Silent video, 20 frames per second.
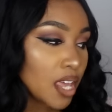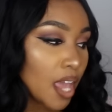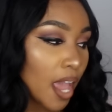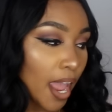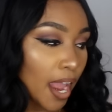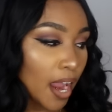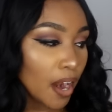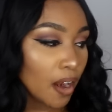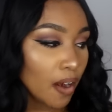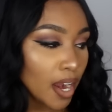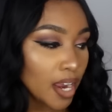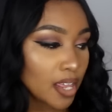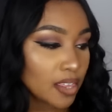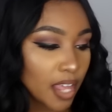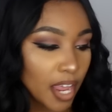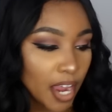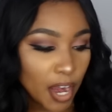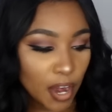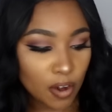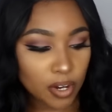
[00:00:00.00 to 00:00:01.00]
hair and
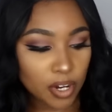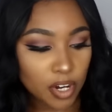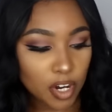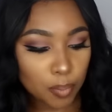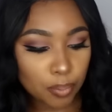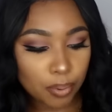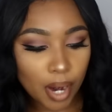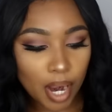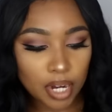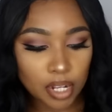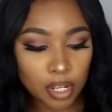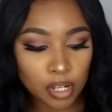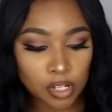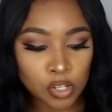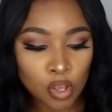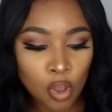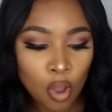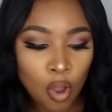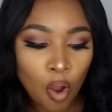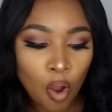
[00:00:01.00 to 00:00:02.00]
the hair care products